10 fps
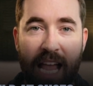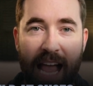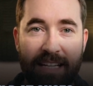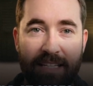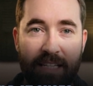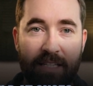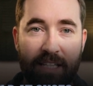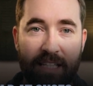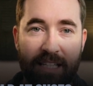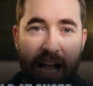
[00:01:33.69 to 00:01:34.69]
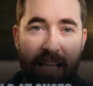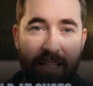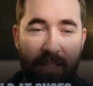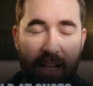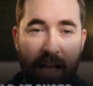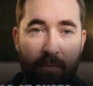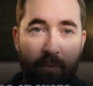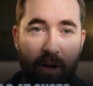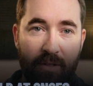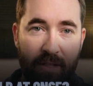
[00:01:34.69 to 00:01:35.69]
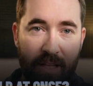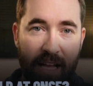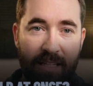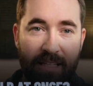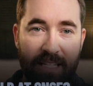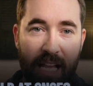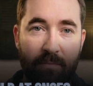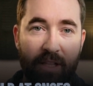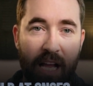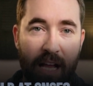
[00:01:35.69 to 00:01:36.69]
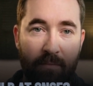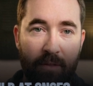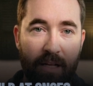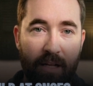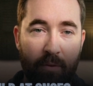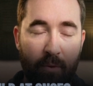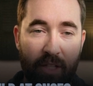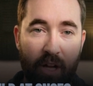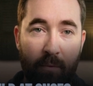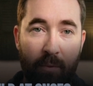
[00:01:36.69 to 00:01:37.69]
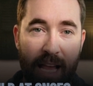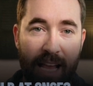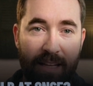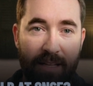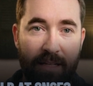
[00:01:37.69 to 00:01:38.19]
asked it to design the thing and build the thing at the same time, with no plan.